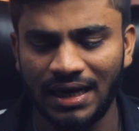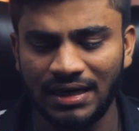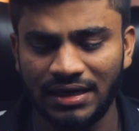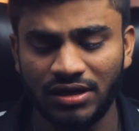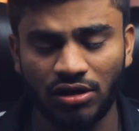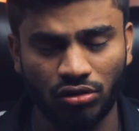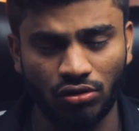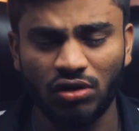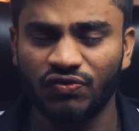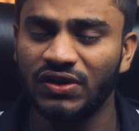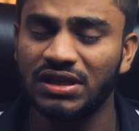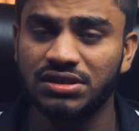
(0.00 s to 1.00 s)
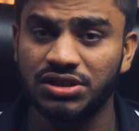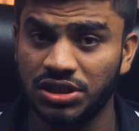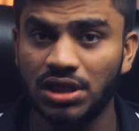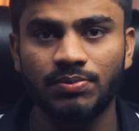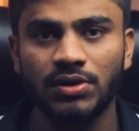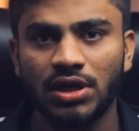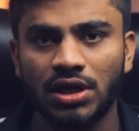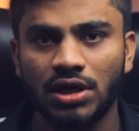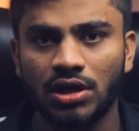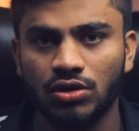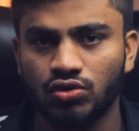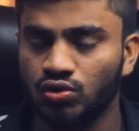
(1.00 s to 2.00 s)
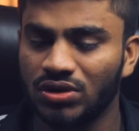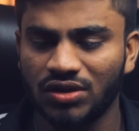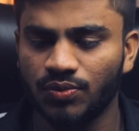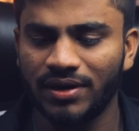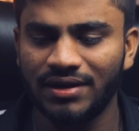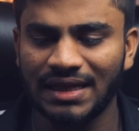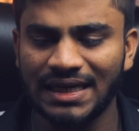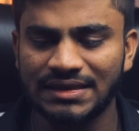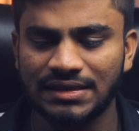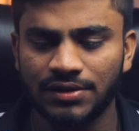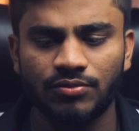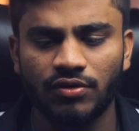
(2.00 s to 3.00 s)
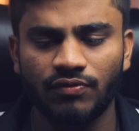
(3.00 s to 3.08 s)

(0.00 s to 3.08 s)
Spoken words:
and it does not feel cheap, so that's very nice.